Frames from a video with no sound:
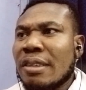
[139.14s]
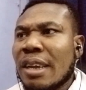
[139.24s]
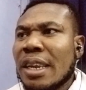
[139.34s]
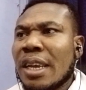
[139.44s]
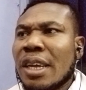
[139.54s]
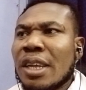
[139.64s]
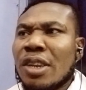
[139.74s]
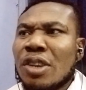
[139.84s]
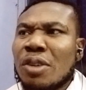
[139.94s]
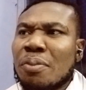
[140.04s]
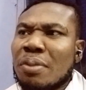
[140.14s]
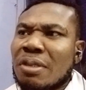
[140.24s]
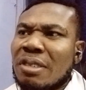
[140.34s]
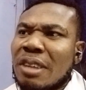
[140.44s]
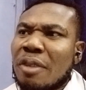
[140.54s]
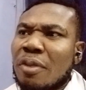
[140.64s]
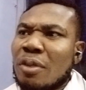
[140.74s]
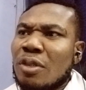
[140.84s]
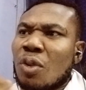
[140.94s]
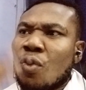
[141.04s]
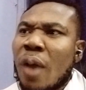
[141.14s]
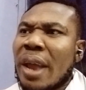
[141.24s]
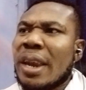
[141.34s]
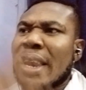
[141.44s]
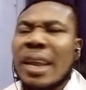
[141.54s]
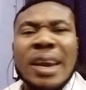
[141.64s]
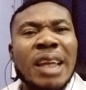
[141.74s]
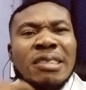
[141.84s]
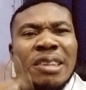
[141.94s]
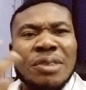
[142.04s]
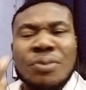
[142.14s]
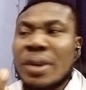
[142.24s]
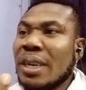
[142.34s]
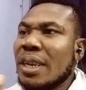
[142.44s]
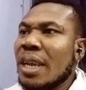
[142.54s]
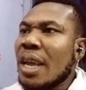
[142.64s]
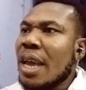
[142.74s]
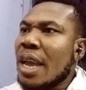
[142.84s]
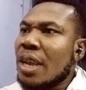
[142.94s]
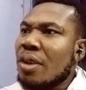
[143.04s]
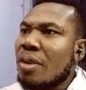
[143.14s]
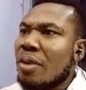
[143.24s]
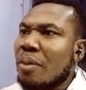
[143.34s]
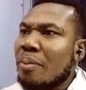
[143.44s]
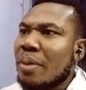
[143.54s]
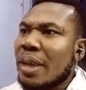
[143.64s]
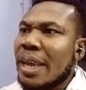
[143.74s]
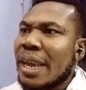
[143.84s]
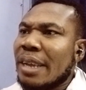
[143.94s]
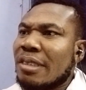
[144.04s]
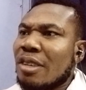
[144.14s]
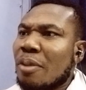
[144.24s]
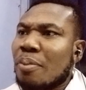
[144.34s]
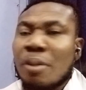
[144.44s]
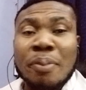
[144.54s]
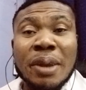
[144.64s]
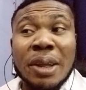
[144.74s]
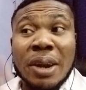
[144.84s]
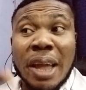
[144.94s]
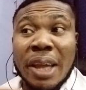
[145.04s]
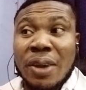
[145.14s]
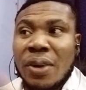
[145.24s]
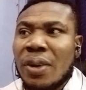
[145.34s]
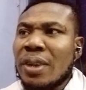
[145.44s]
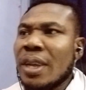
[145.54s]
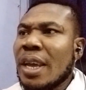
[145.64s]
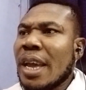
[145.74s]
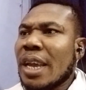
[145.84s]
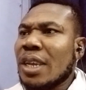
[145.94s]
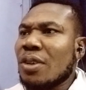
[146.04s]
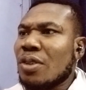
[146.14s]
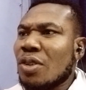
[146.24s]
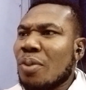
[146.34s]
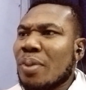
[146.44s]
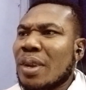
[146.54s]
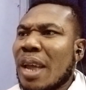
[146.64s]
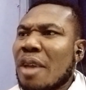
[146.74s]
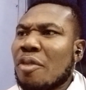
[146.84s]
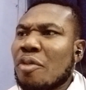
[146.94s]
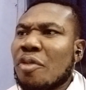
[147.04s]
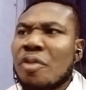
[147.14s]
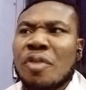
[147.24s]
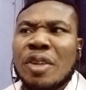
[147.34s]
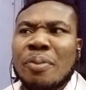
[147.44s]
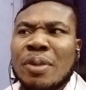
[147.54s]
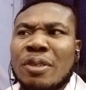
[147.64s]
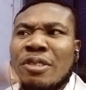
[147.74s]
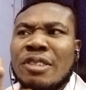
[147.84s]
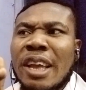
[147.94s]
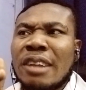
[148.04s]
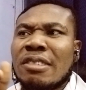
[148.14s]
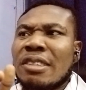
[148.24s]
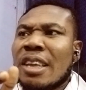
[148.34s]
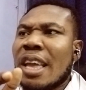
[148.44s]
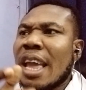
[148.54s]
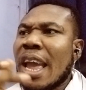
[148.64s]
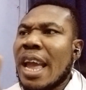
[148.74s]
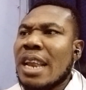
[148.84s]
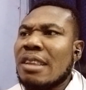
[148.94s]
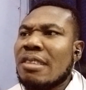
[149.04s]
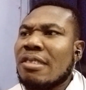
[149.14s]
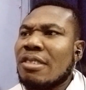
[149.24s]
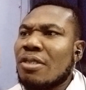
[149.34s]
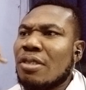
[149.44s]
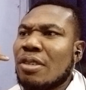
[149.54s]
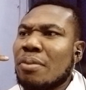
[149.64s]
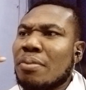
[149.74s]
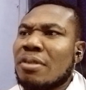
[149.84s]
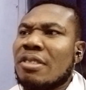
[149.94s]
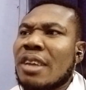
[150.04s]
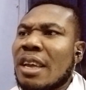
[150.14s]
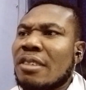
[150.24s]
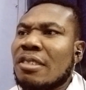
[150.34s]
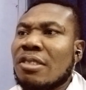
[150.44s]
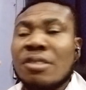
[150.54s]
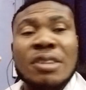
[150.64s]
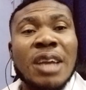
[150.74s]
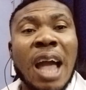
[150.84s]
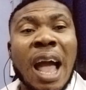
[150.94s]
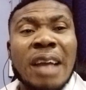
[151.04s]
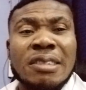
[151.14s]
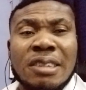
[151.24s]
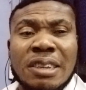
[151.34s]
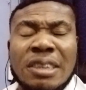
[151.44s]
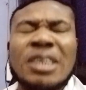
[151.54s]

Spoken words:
Then number seven, your whitening glycerin, and your number eight, propylene glycol, and your number nine, Filipino set, and your number 10, citric acid.